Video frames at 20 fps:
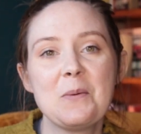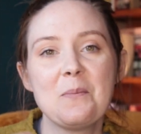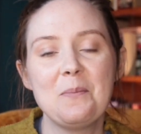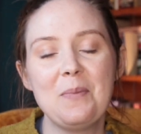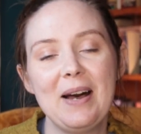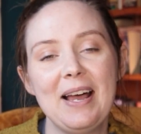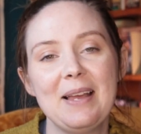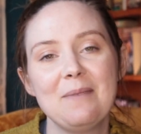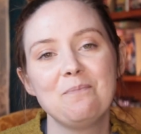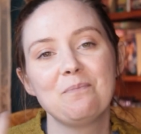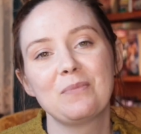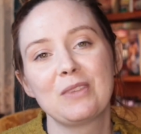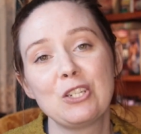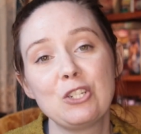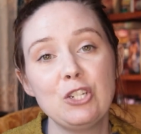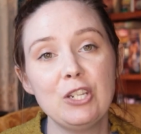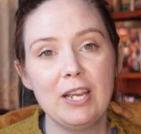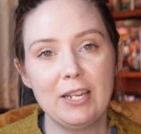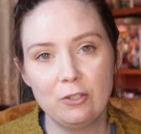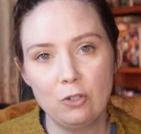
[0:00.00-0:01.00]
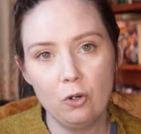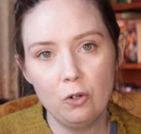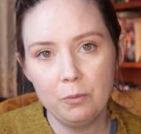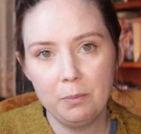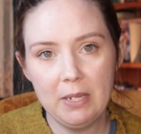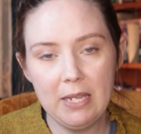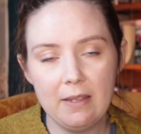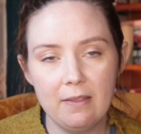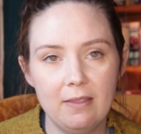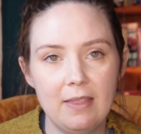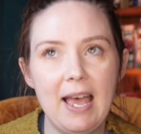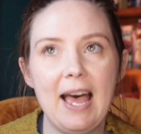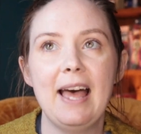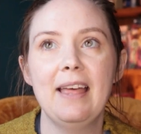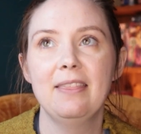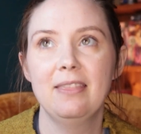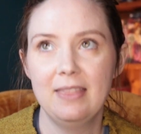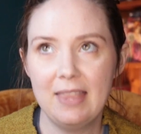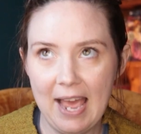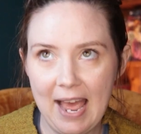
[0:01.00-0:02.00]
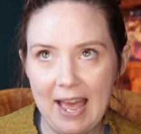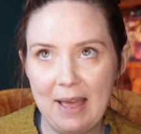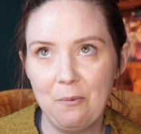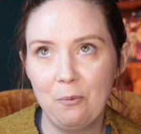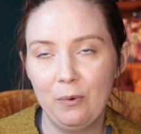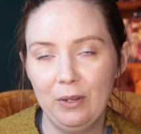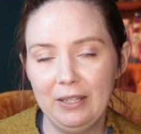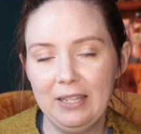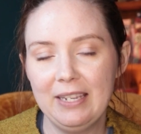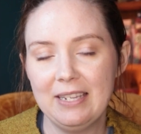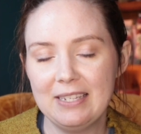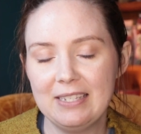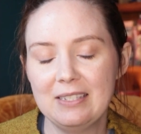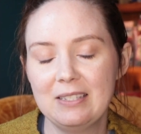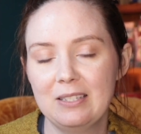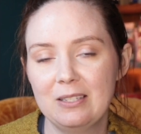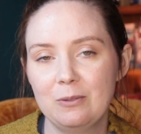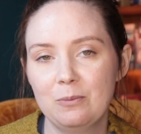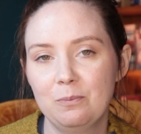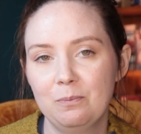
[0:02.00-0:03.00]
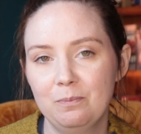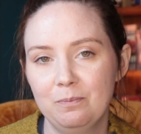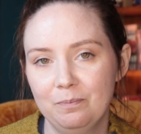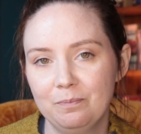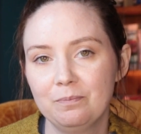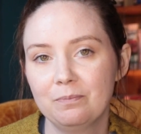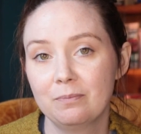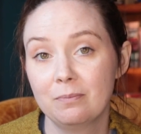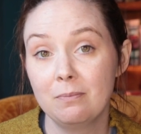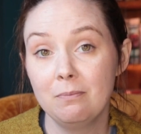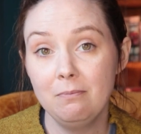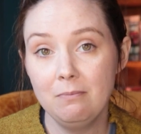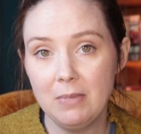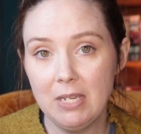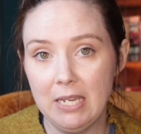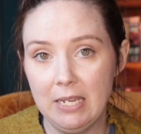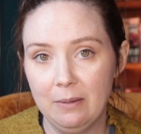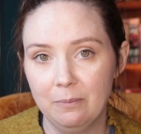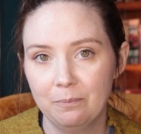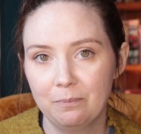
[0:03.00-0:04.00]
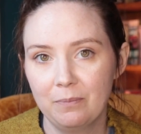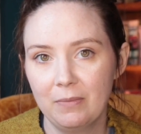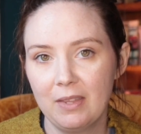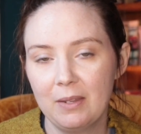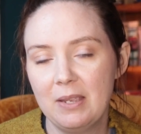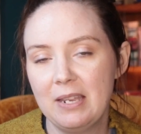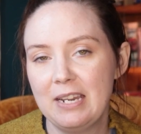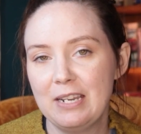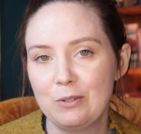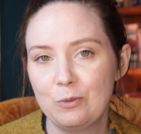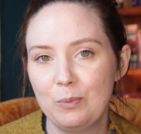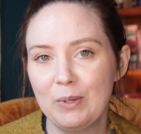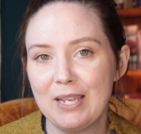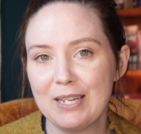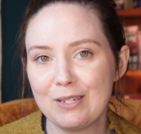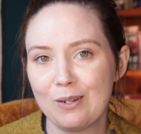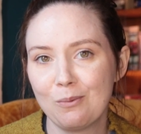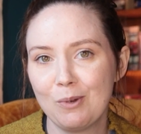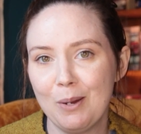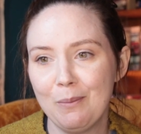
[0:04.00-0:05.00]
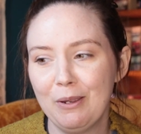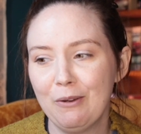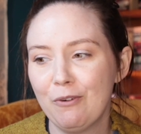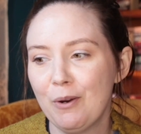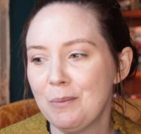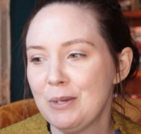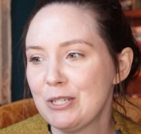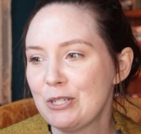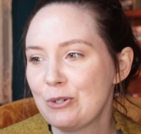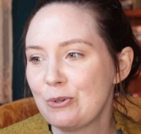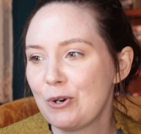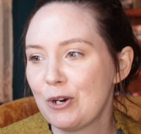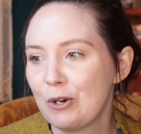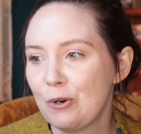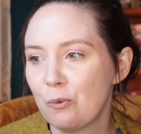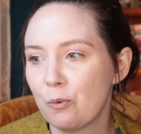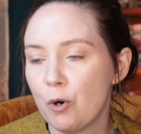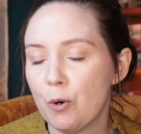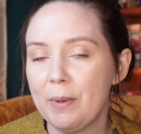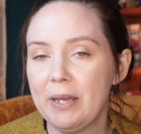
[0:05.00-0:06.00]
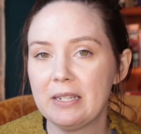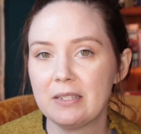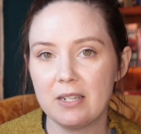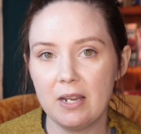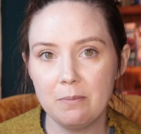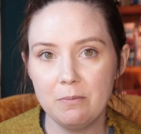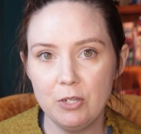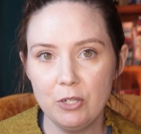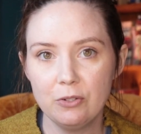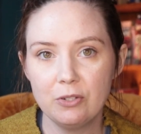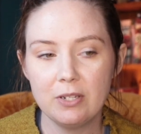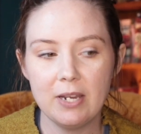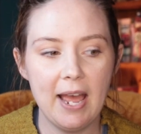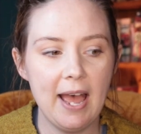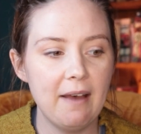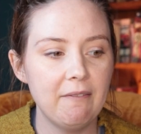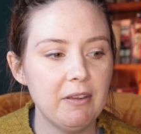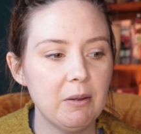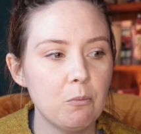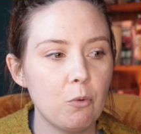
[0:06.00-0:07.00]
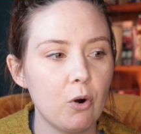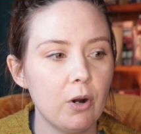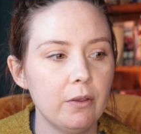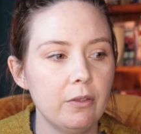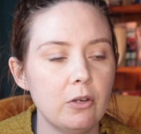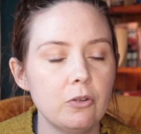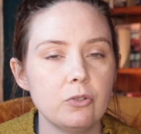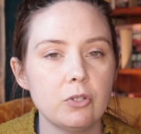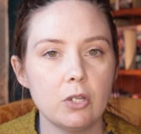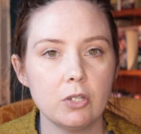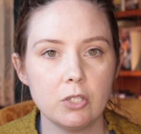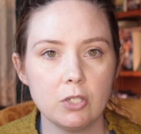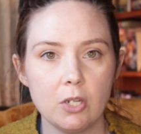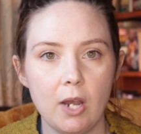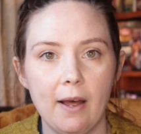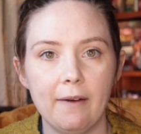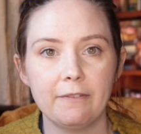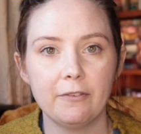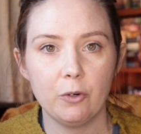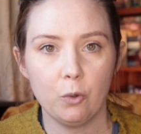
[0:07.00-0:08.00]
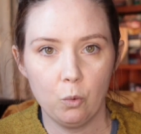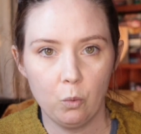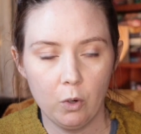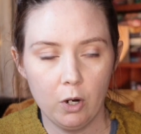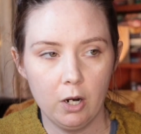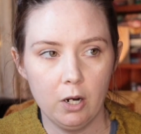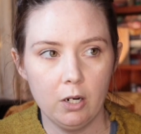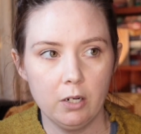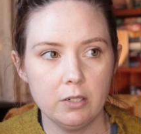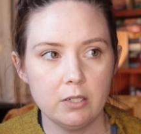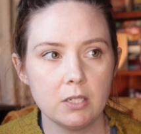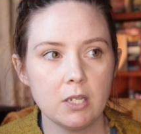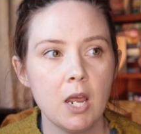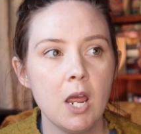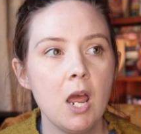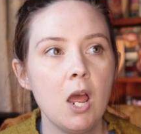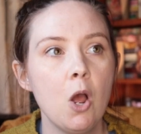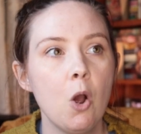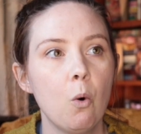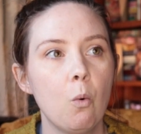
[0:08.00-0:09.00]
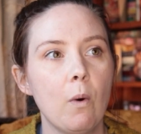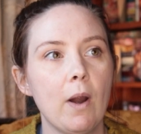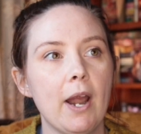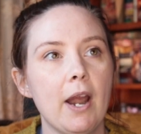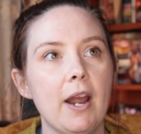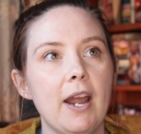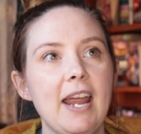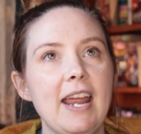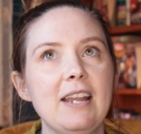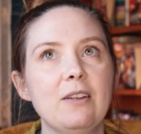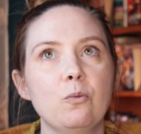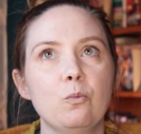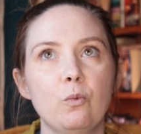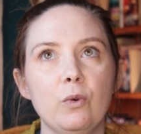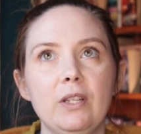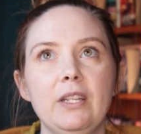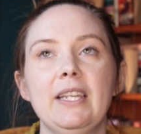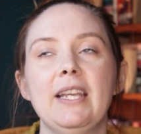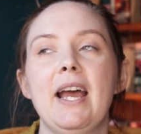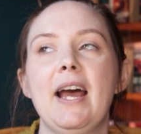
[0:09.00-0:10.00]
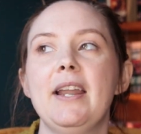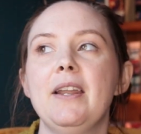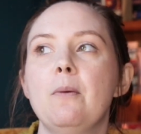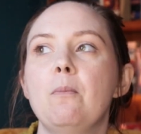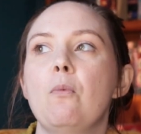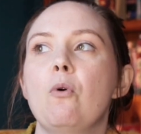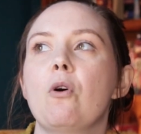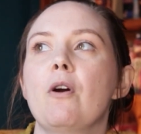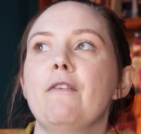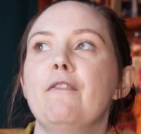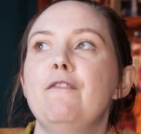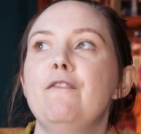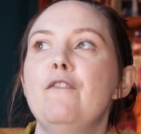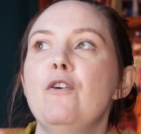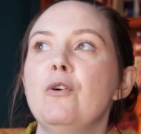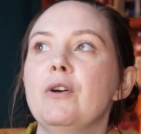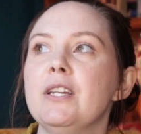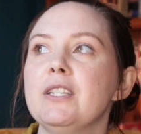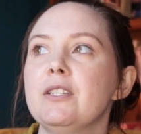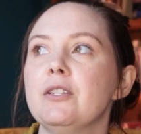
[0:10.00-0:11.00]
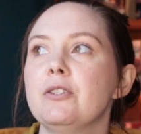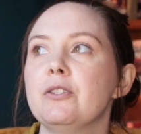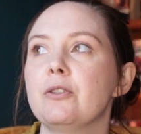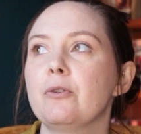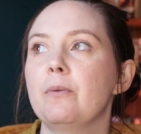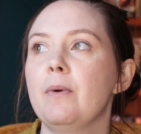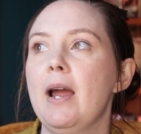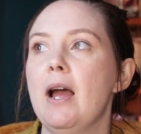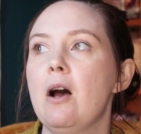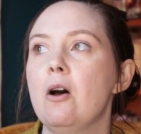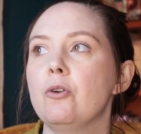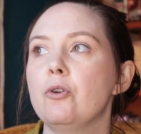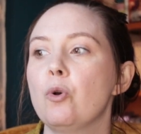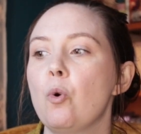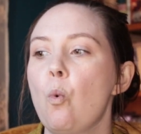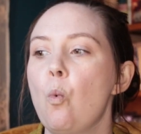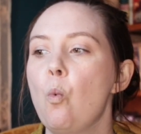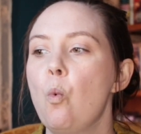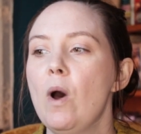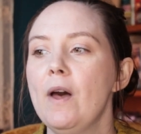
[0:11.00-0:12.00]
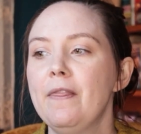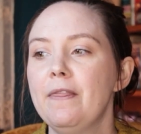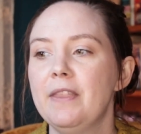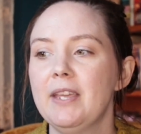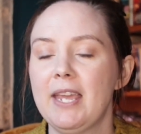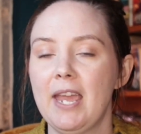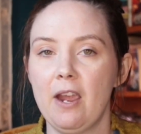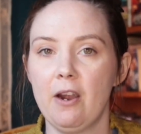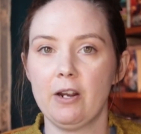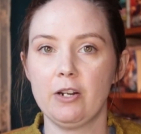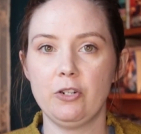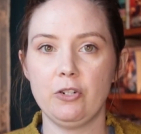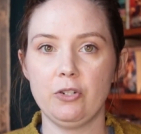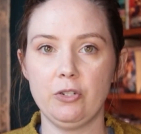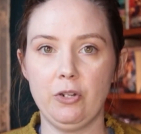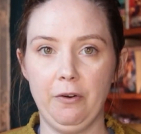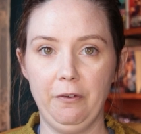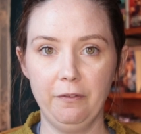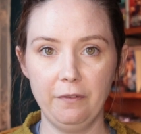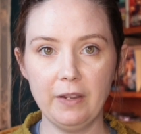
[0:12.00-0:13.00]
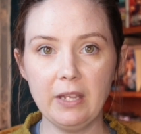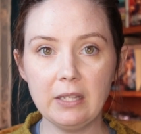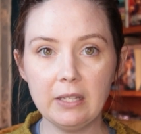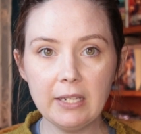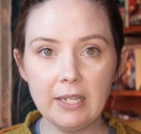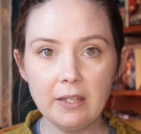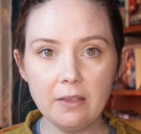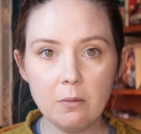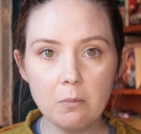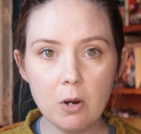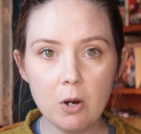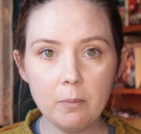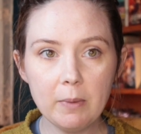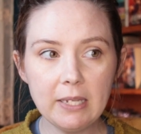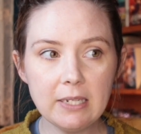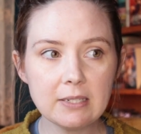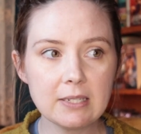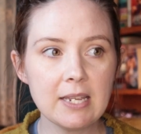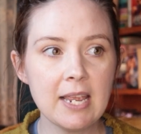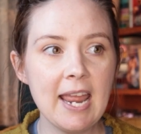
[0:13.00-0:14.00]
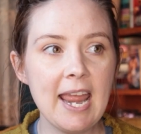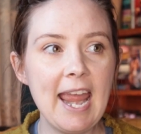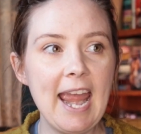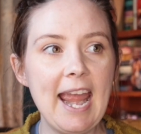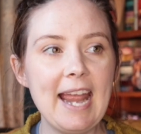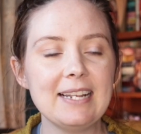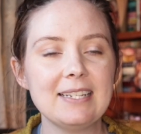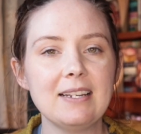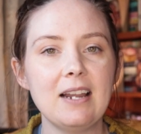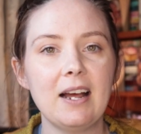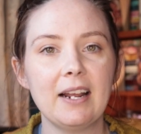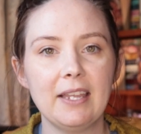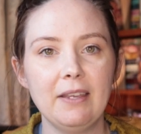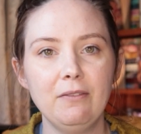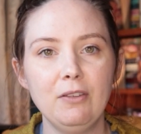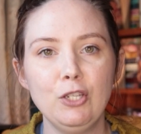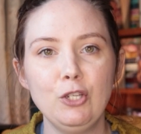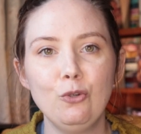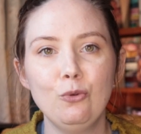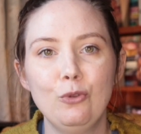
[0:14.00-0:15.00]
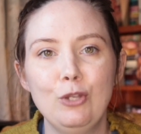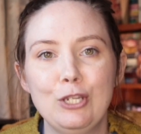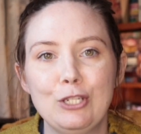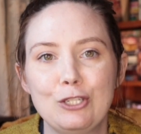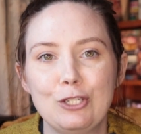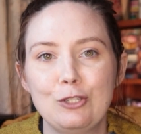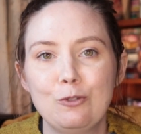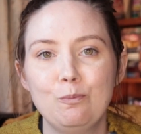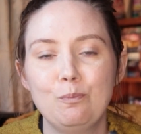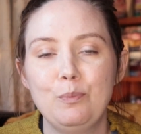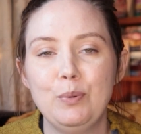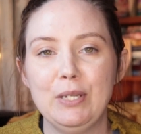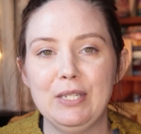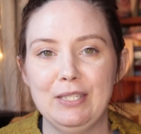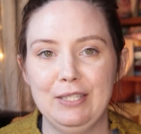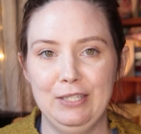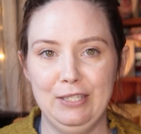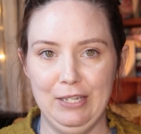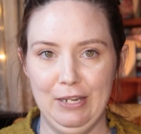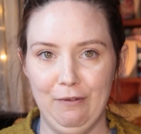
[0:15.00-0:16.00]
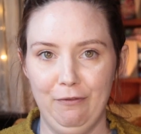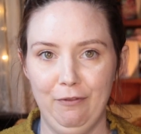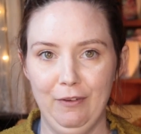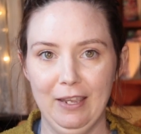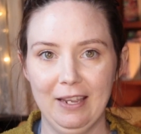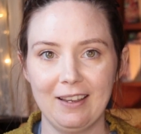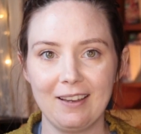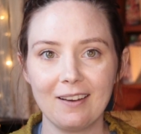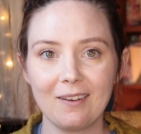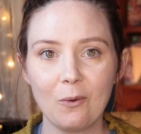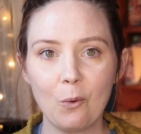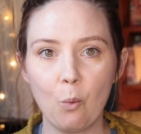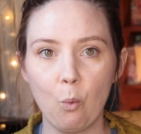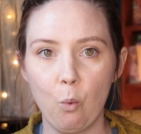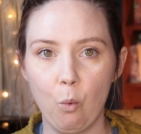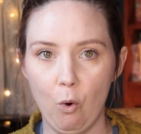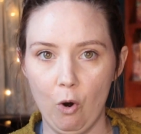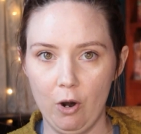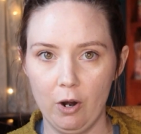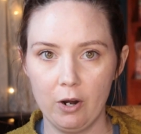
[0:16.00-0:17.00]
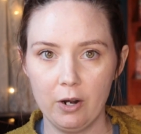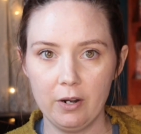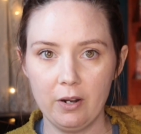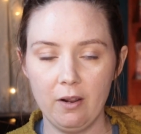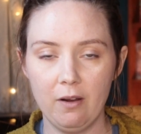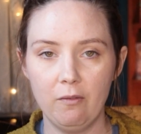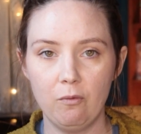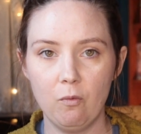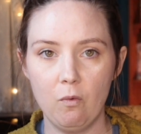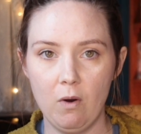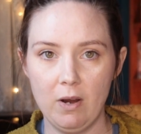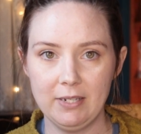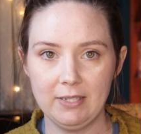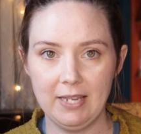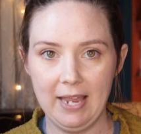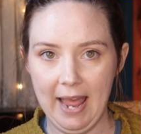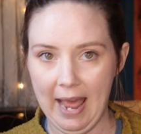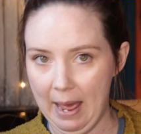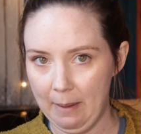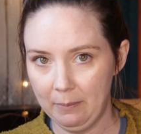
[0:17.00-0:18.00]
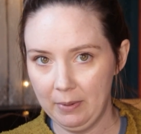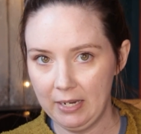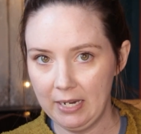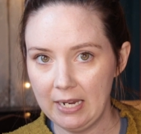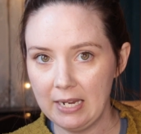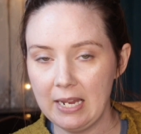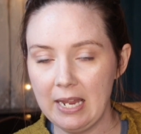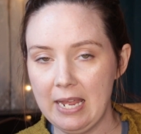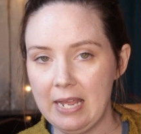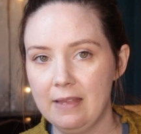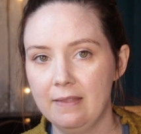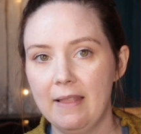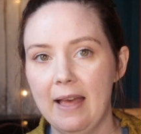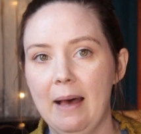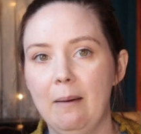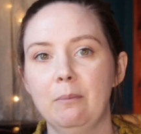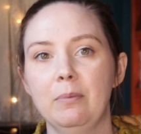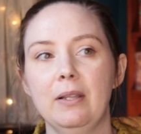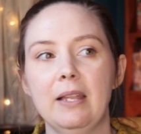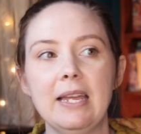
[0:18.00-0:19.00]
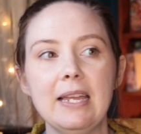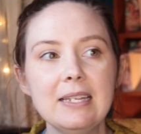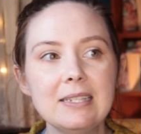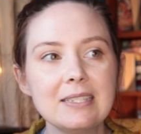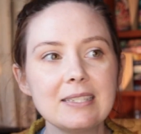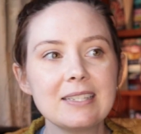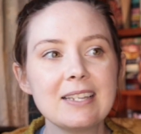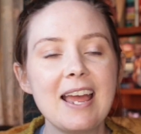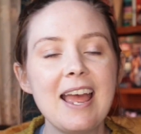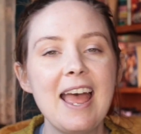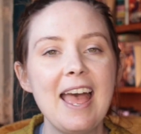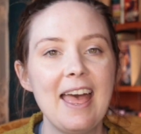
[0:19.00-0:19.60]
but she had told me that really is me. And it's because I'm coming from historical romance. I'm used to having more of those softer words where it really kind of more focuses around what the characters are feeling in the moment. It's not giving you the specific word of what's happening in that place.